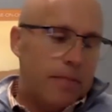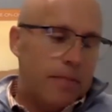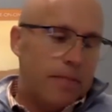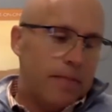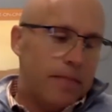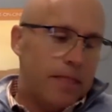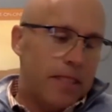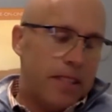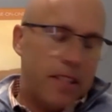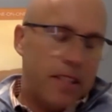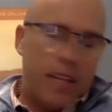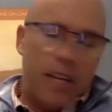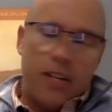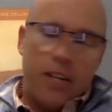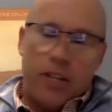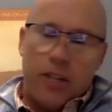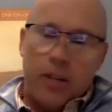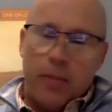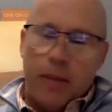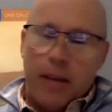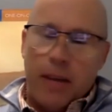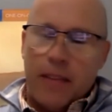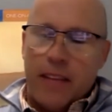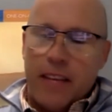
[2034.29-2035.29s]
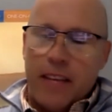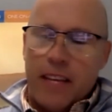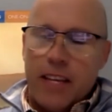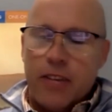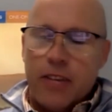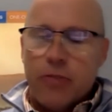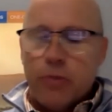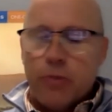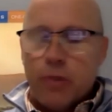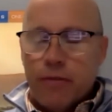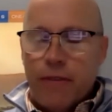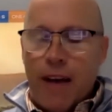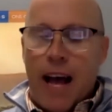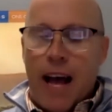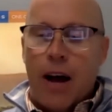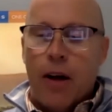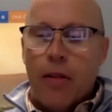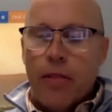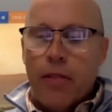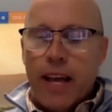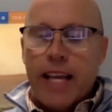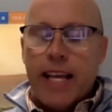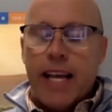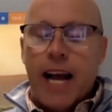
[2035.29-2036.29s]
discussion about the history of how
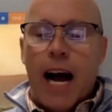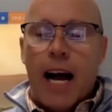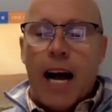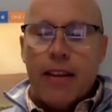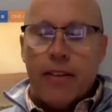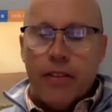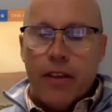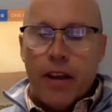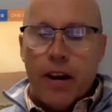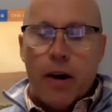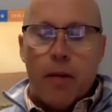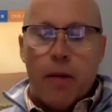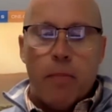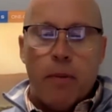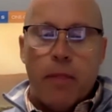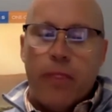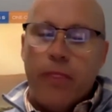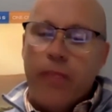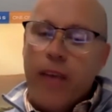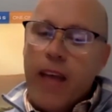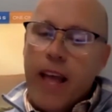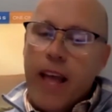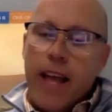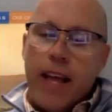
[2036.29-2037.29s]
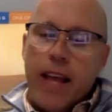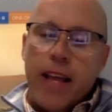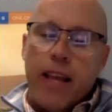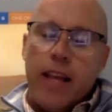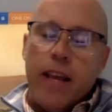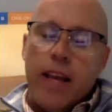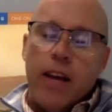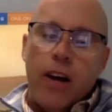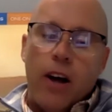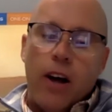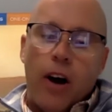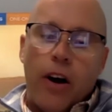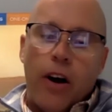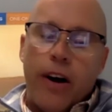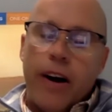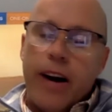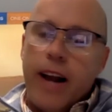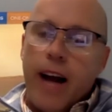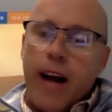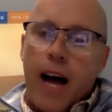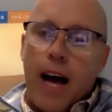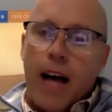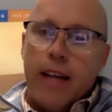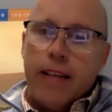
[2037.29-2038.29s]
they got there, but they are
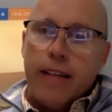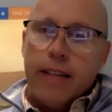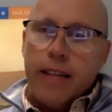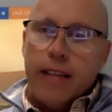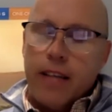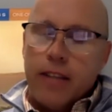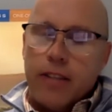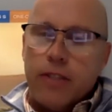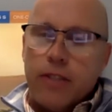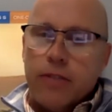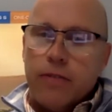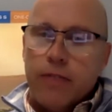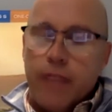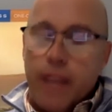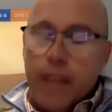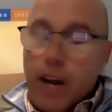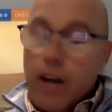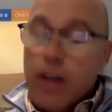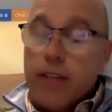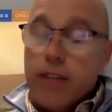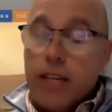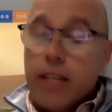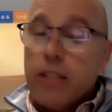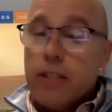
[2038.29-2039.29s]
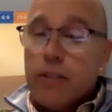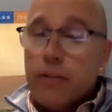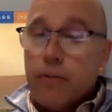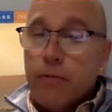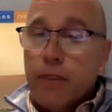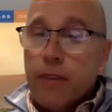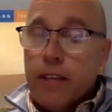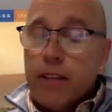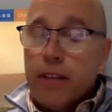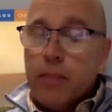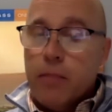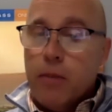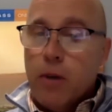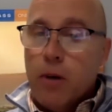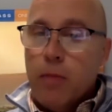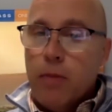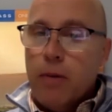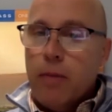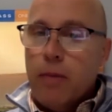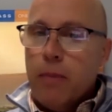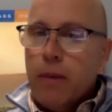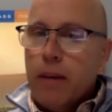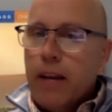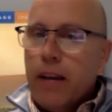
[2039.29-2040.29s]
test free at the
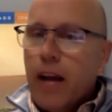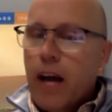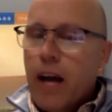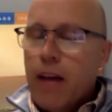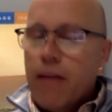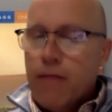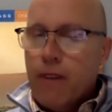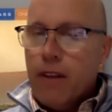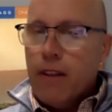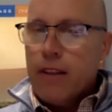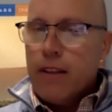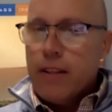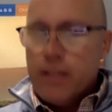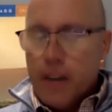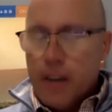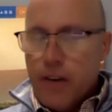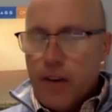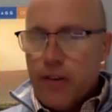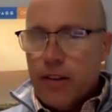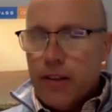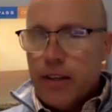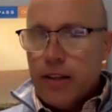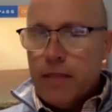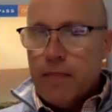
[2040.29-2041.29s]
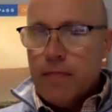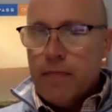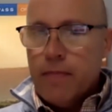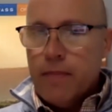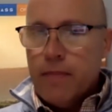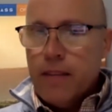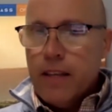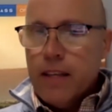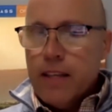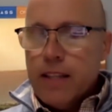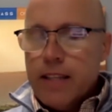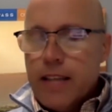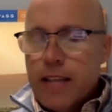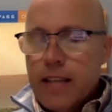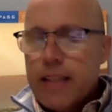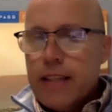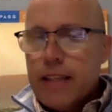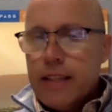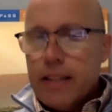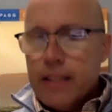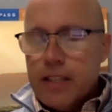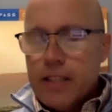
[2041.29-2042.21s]
moment, but not voluntarily. Technically